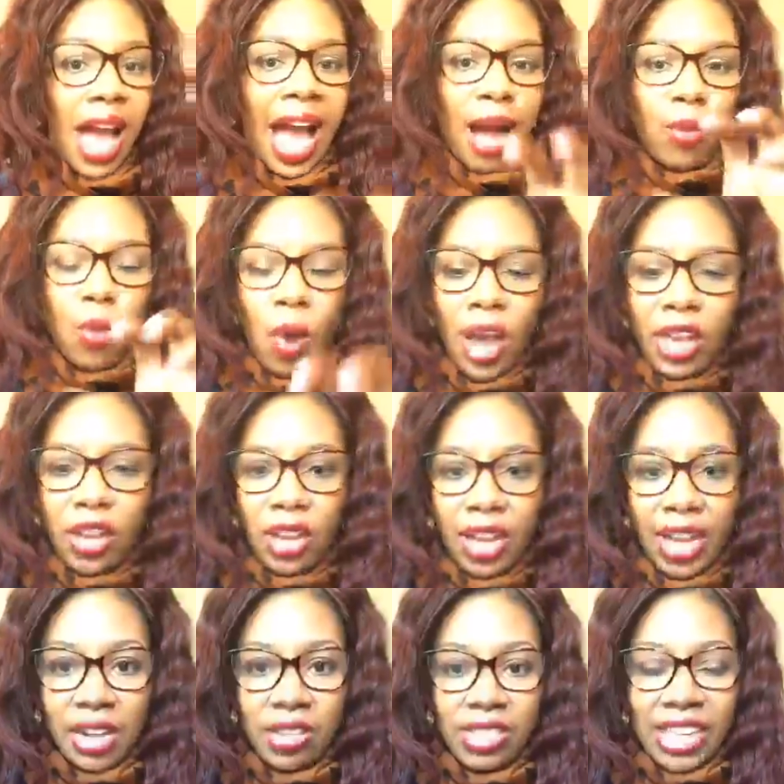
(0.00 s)
I want you to
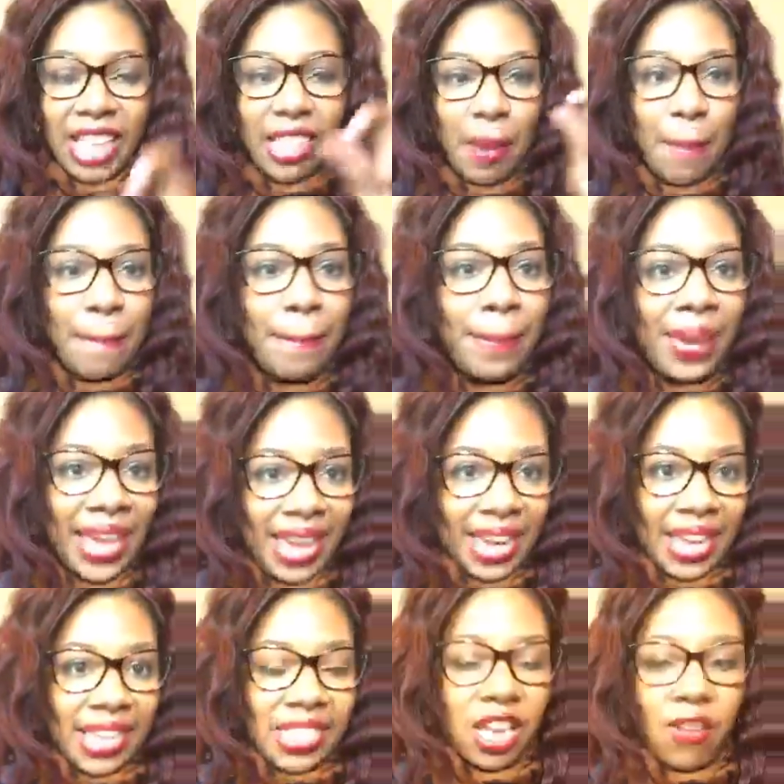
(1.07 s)
understand the
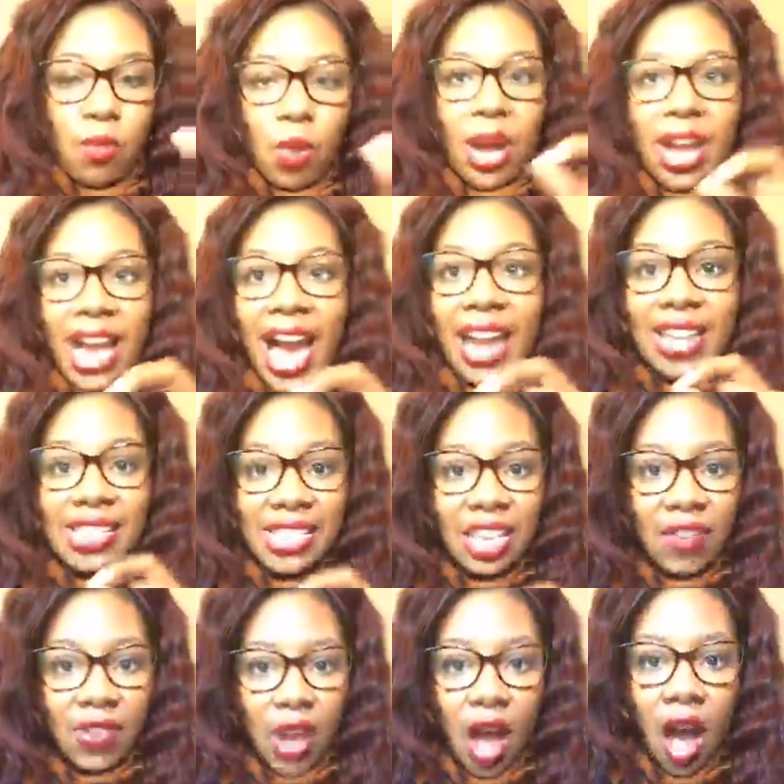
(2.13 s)
bigness of what God has
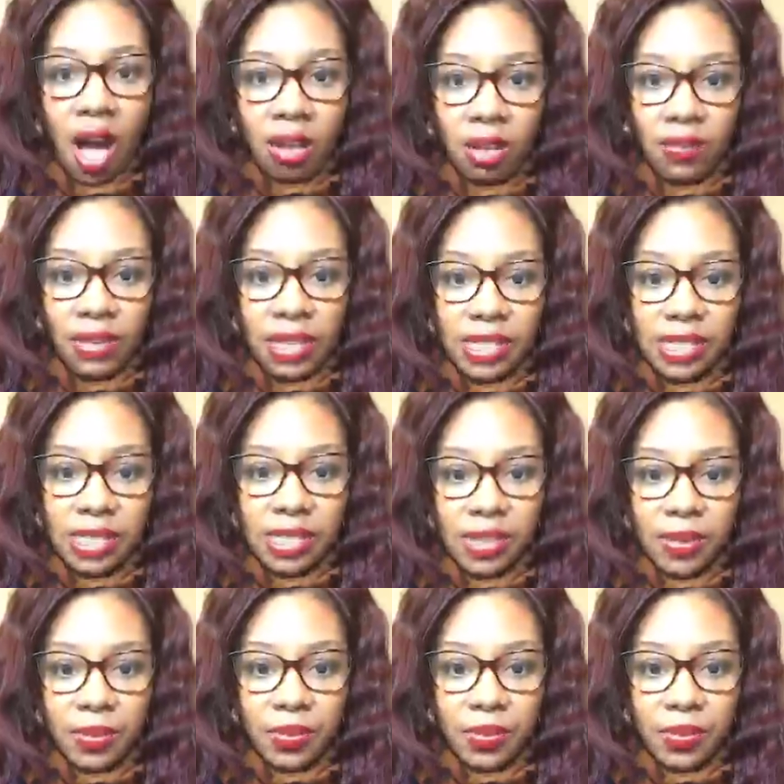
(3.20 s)
given all of us.